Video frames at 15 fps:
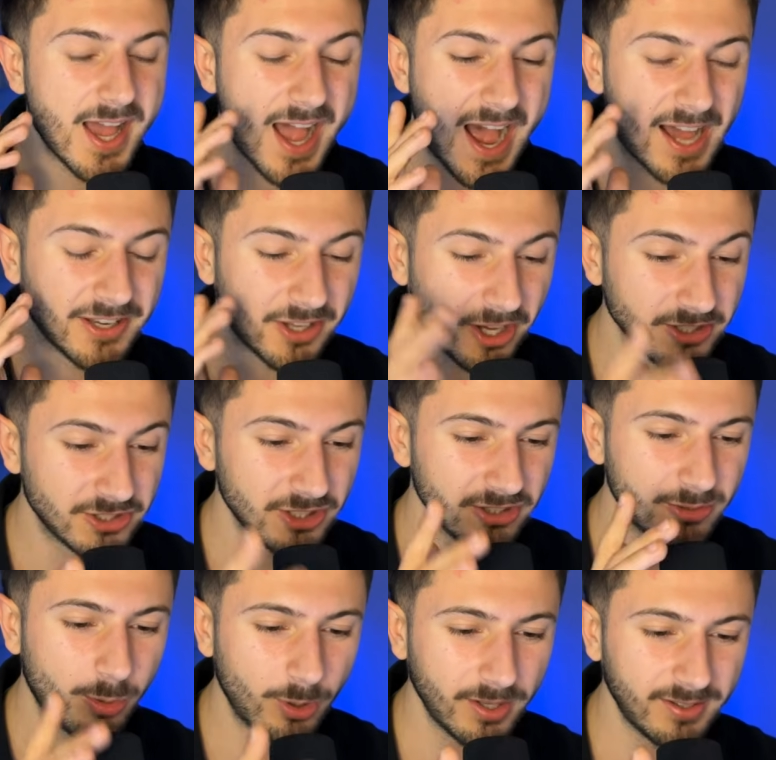And I just
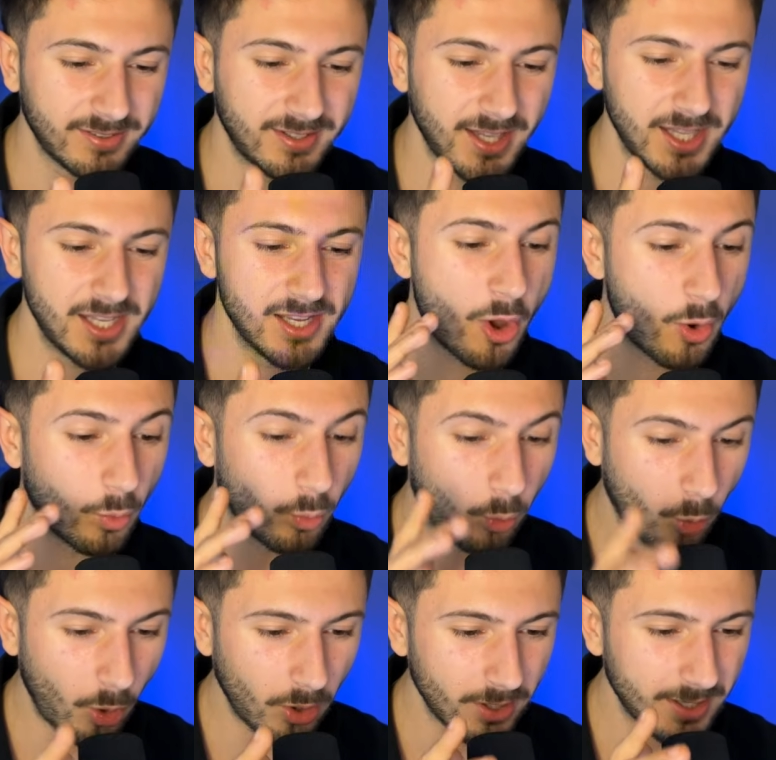want to see
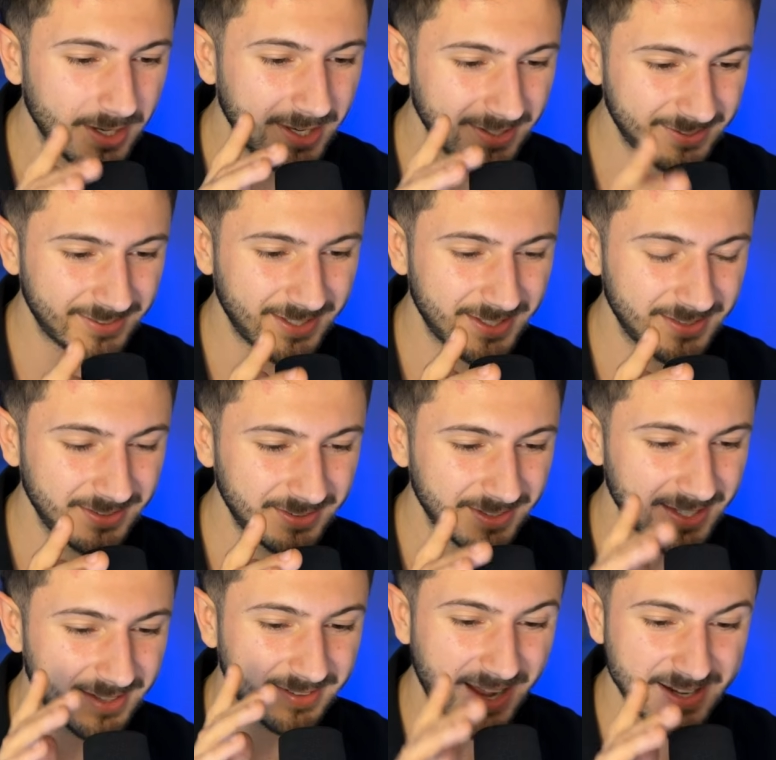what listings
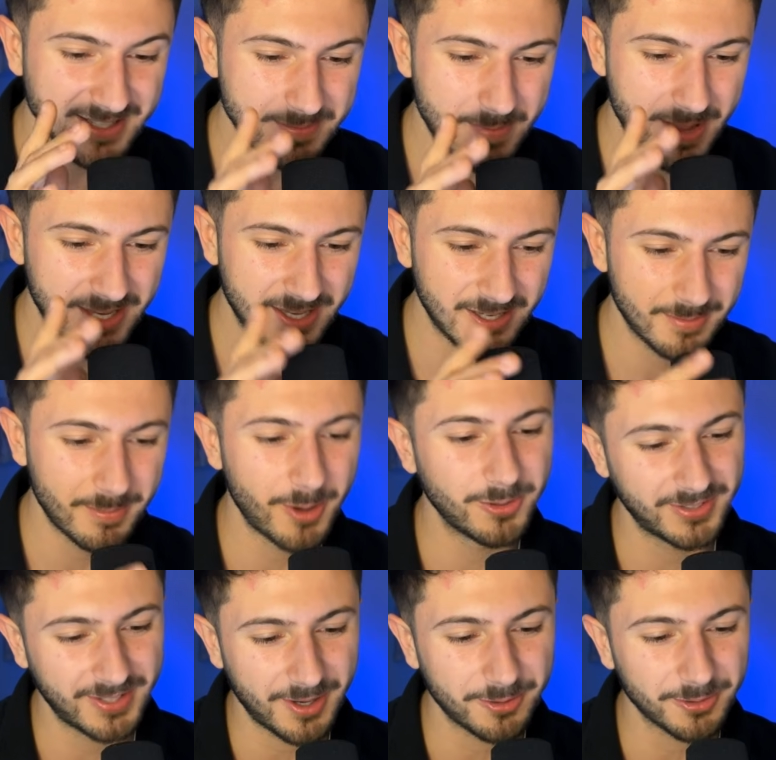is actually making the most
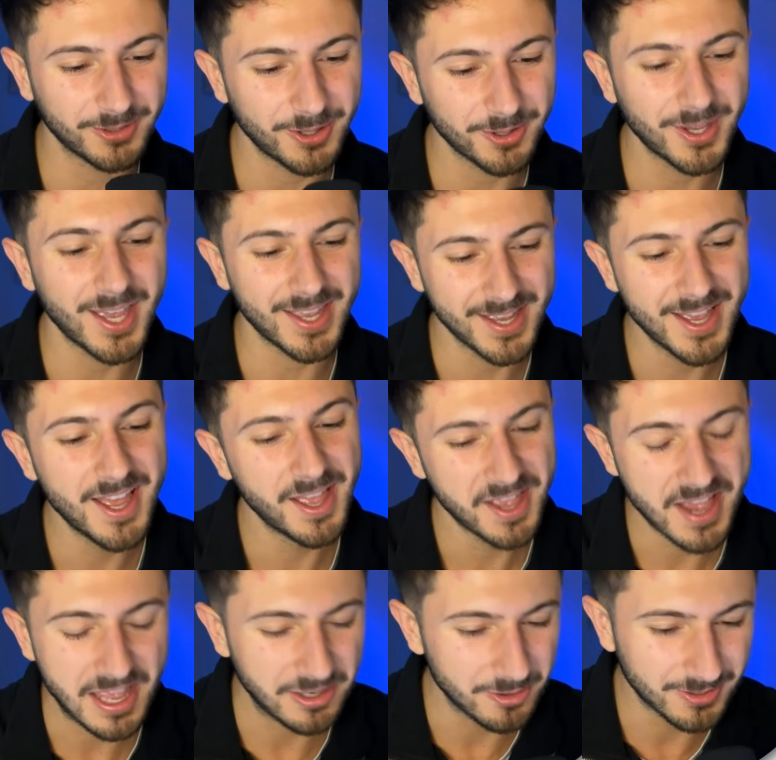sales. Okay. And
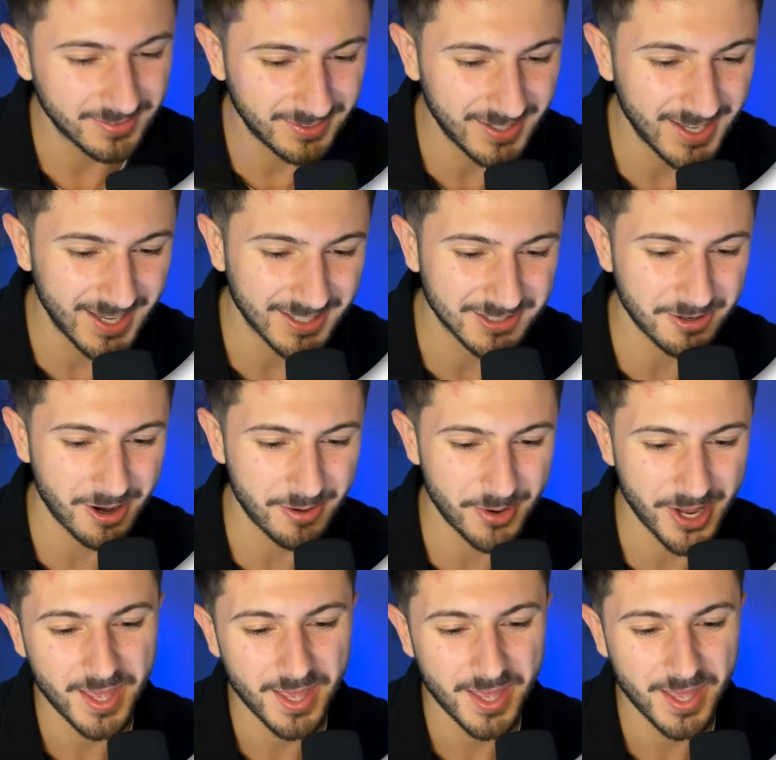you can see here straight away,